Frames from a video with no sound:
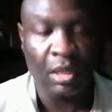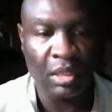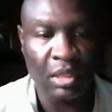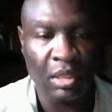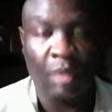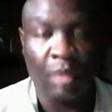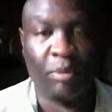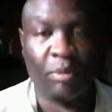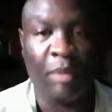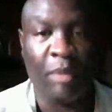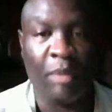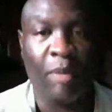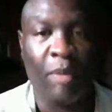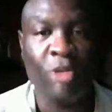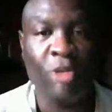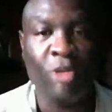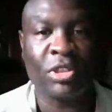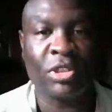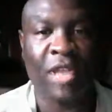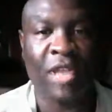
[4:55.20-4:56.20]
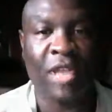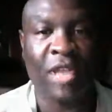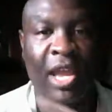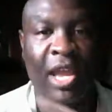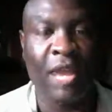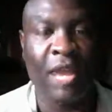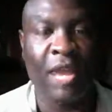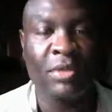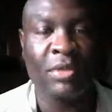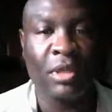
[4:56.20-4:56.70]
But most
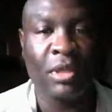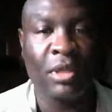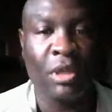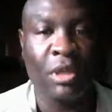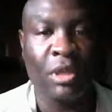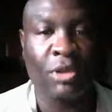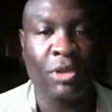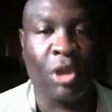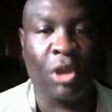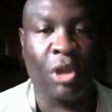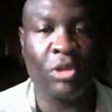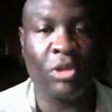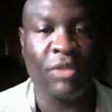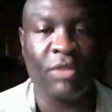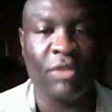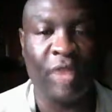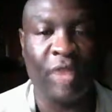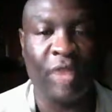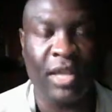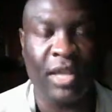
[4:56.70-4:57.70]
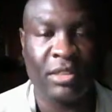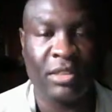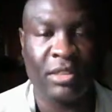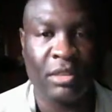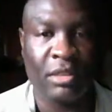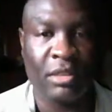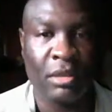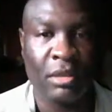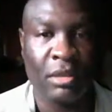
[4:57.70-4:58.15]
times, those of us,